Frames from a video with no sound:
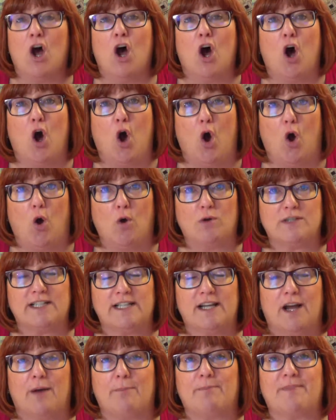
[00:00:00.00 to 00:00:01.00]

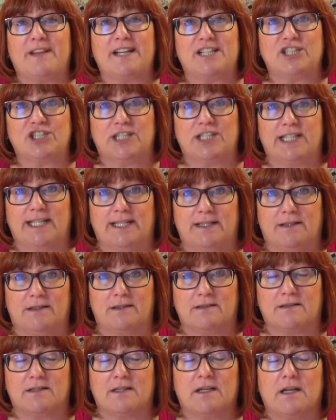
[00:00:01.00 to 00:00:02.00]
holding up the
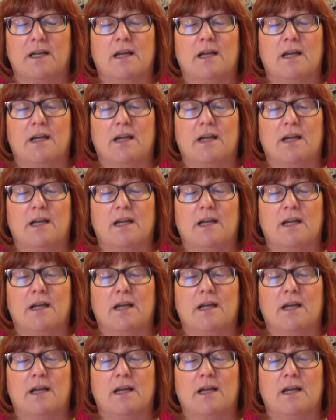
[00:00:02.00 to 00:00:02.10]
shield,